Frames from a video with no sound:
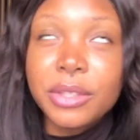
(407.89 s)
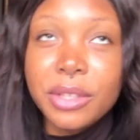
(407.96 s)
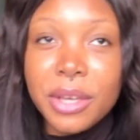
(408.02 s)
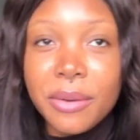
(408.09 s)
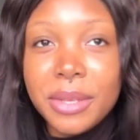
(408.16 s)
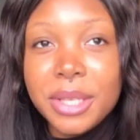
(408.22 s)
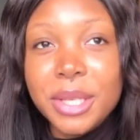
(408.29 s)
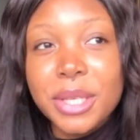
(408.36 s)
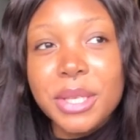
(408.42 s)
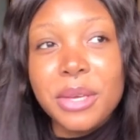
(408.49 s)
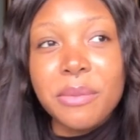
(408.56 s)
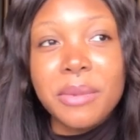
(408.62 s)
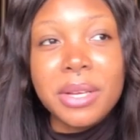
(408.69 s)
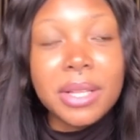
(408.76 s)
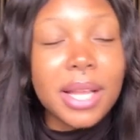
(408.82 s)
you're going to see
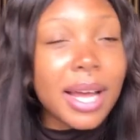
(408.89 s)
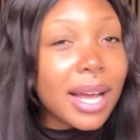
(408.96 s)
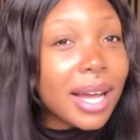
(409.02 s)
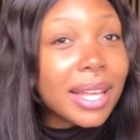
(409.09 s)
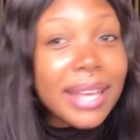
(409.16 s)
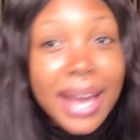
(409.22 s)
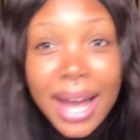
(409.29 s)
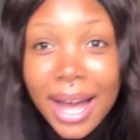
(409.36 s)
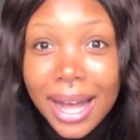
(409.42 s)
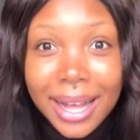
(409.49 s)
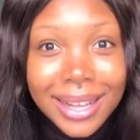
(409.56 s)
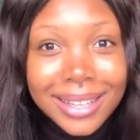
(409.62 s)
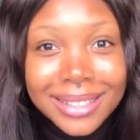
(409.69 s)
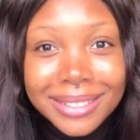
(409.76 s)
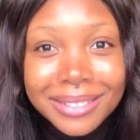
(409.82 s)
you. But like,
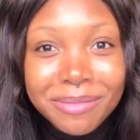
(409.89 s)
yeah.